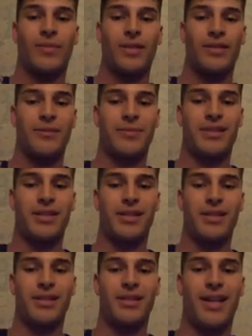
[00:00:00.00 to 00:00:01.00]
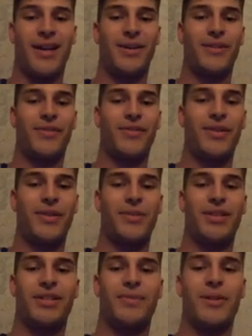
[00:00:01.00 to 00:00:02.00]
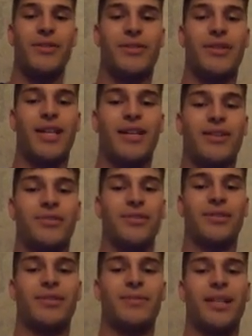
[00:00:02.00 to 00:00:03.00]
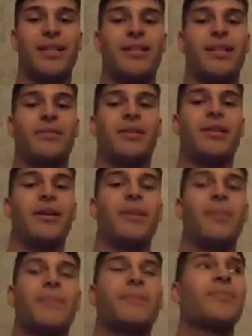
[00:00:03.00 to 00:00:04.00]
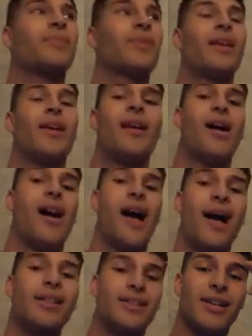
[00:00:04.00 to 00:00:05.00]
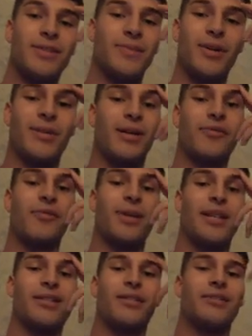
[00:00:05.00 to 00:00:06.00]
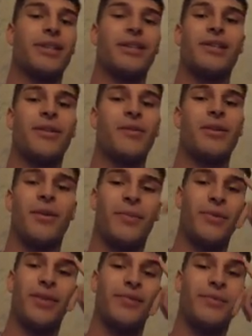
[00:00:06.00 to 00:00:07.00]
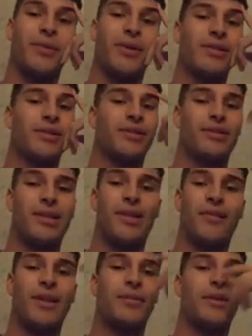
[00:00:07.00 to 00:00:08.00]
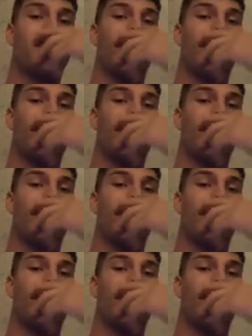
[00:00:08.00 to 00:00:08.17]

Someone says, how do you feel that we exposed your Nando's order to Blaze Lemon Herb? Actually, I spoke about it with Blaze. I was like, you know what? I'm not even bothered. Love lemon and